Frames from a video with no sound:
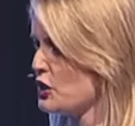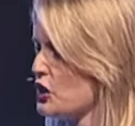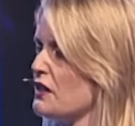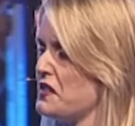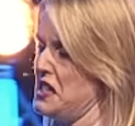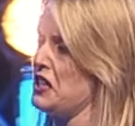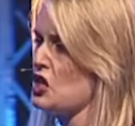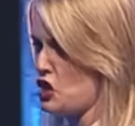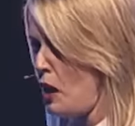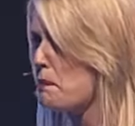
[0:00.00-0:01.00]
you should have seen
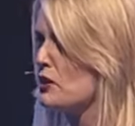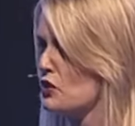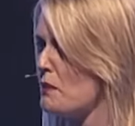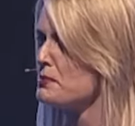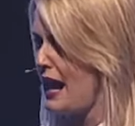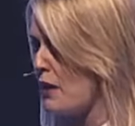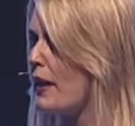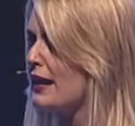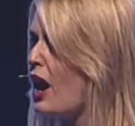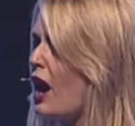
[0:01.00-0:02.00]
the shopping trips I
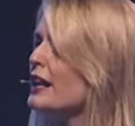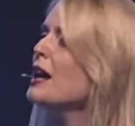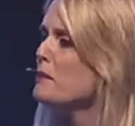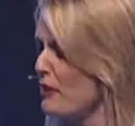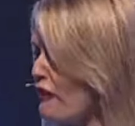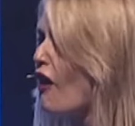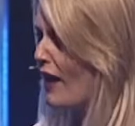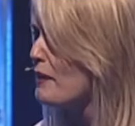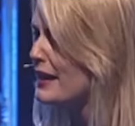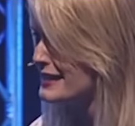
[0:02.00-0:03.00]
went on before
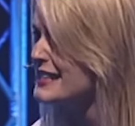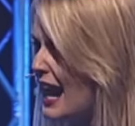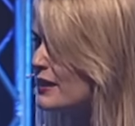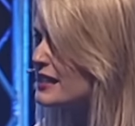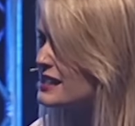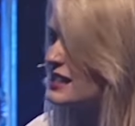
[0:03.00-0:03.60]
I went to Downing